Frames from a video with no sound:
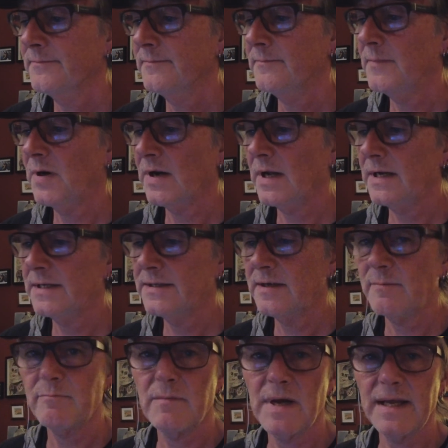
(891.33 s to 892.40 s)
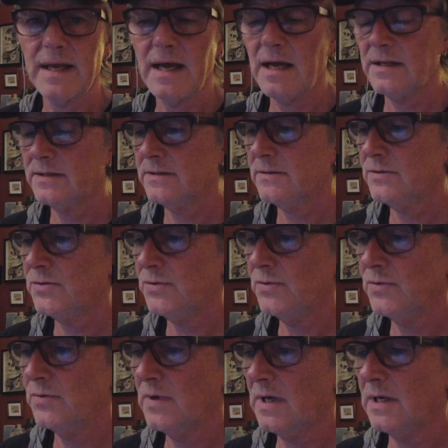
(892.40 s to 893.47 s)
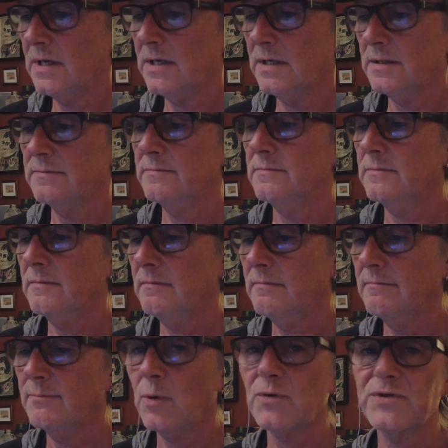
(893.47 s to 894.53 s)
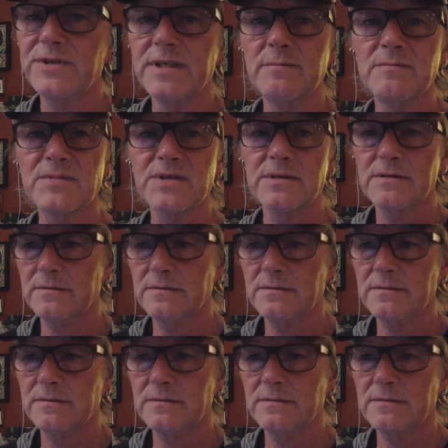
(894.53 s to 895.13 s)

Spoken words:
But I tip my hat to both teams.